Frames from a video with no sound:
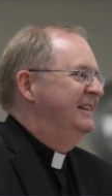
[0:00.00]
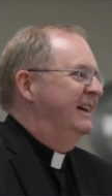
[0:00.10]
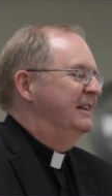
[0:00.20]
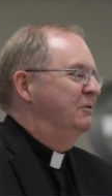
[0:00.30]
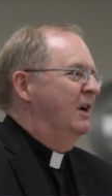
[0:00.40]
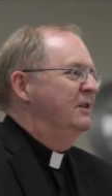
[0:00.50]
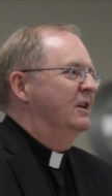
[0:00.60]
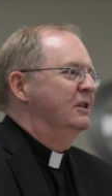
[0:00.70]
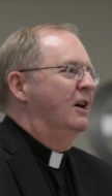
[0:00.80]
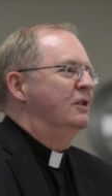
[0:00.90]
And there aren't
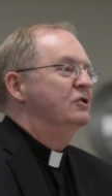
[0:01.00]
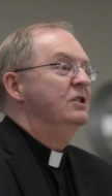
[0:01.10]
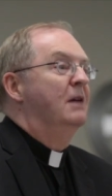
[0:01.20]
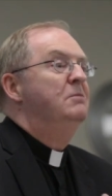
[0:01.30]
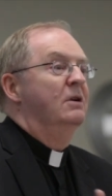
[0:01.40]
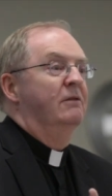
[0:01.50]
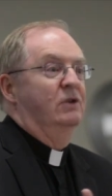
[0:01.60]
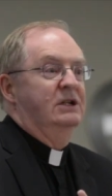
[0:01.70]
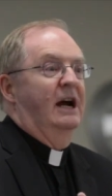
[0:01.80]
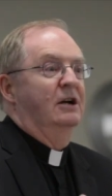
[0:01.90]
a large number of
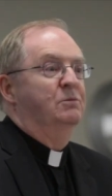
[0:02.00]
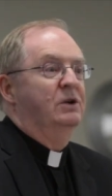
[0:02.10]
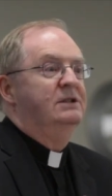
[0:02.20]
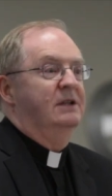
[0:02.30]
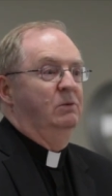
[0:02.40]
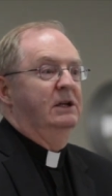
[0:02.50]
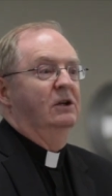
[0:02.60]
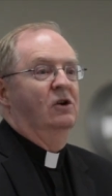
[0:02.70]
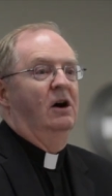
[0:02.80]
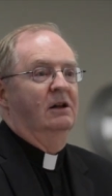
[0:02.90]
retired priests that we
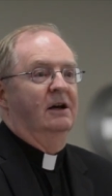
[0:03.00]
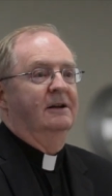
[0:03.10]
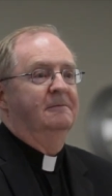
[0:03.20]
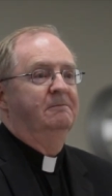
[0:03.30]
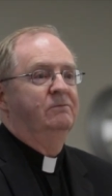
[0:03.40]
can call on.